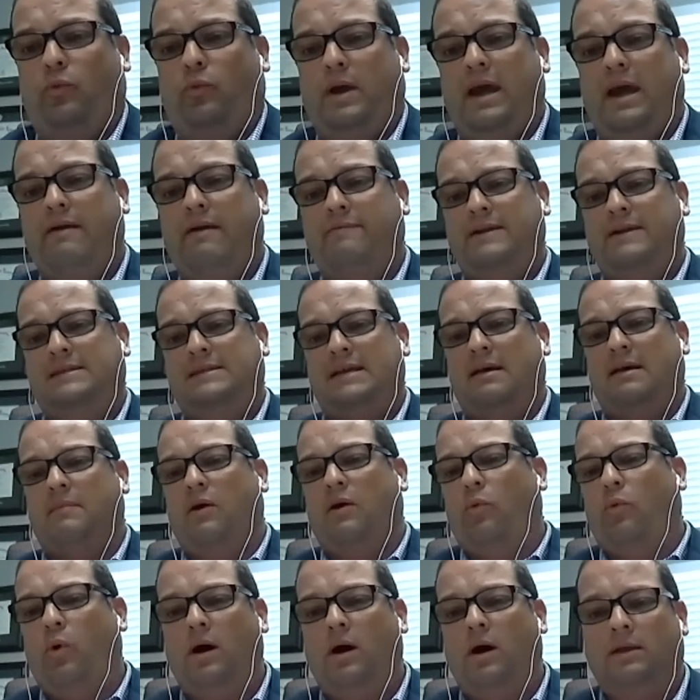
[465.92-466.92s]
every time
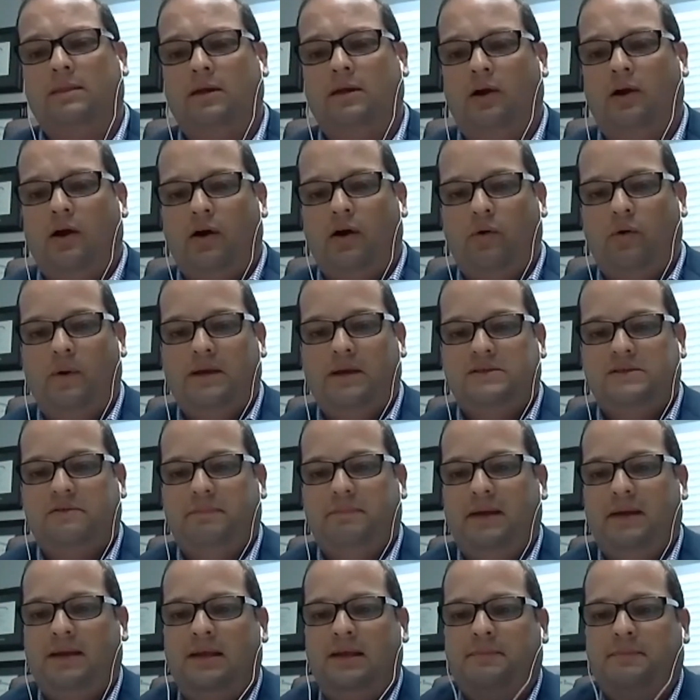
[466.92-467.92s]
I walk the hallways of
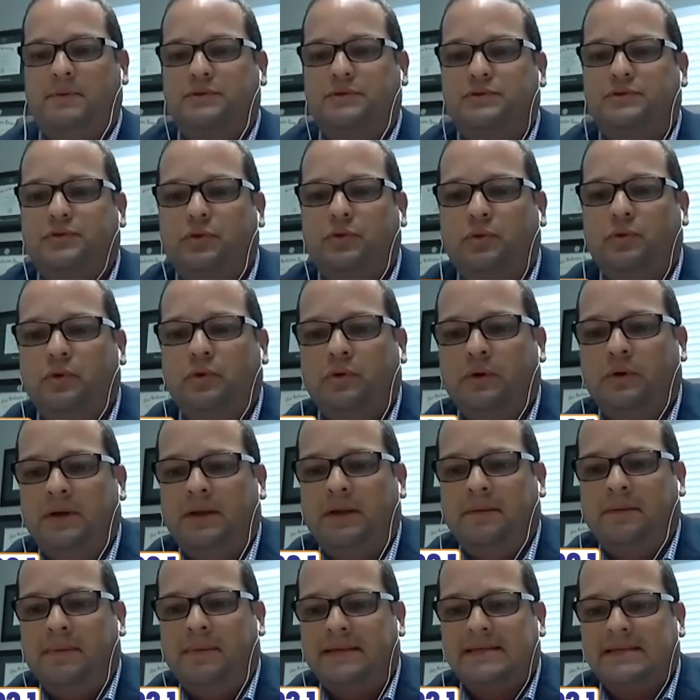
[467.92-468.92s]
Ben Lippen School
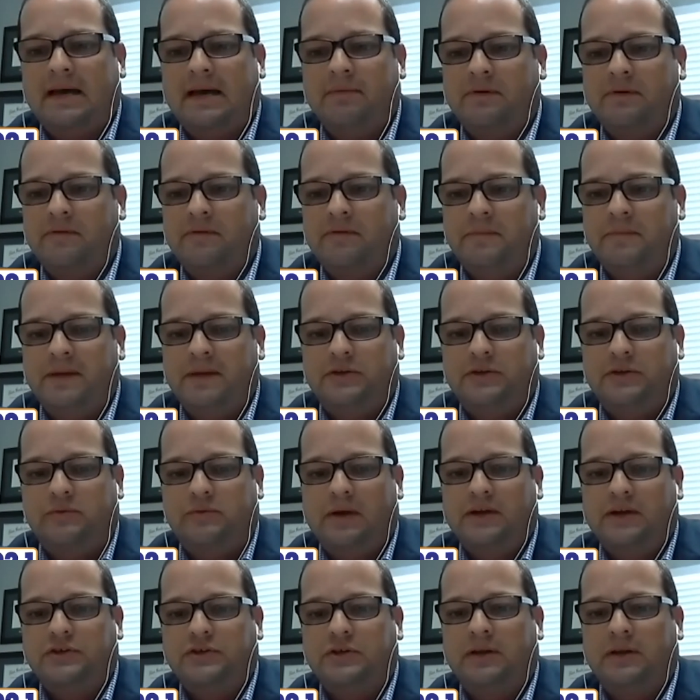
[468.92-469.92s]
and my time in
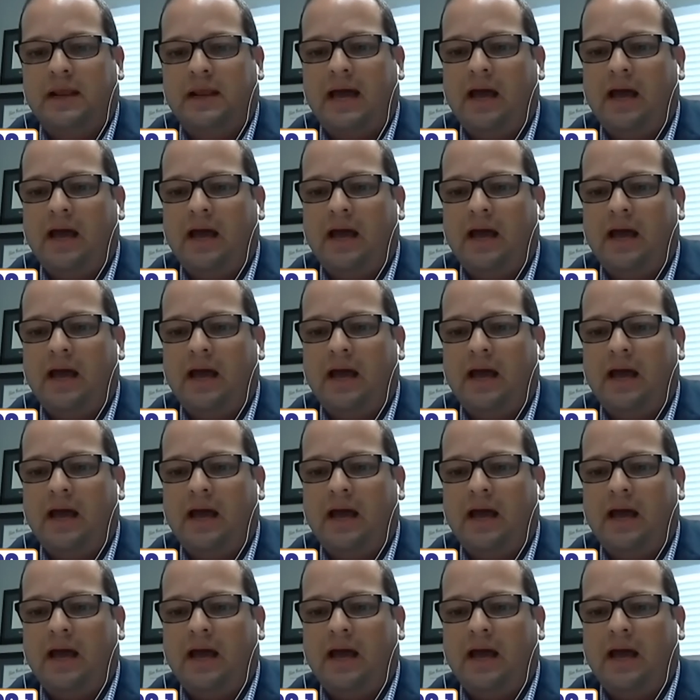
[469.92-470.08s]
administration,